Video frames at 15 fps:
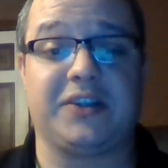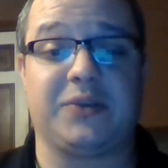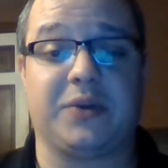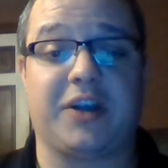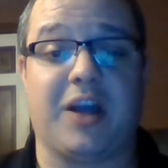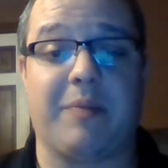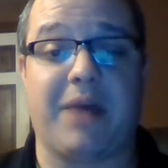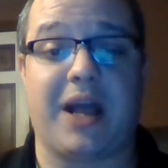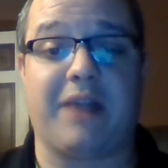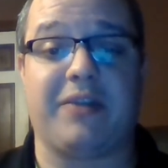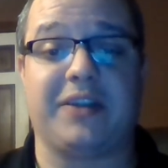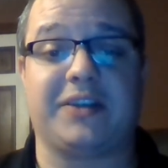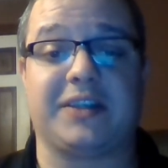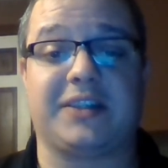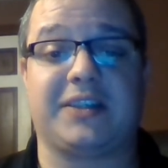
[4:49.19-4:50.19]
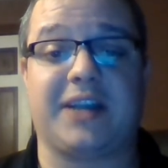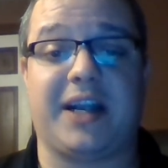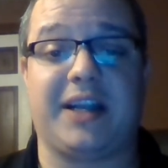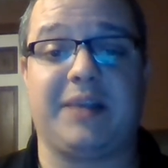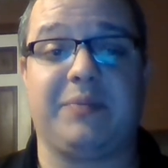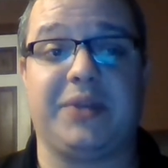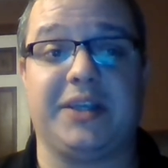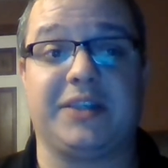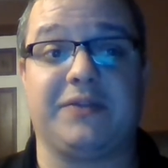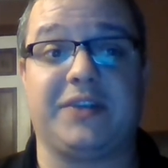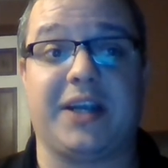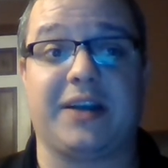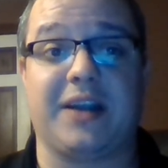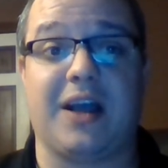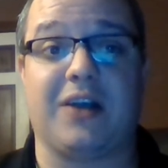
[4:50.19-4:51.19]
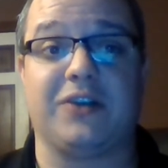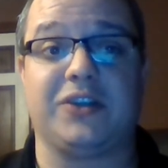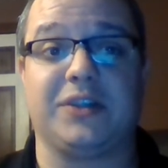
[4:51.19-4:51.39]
will come out of this exciting piece of technology.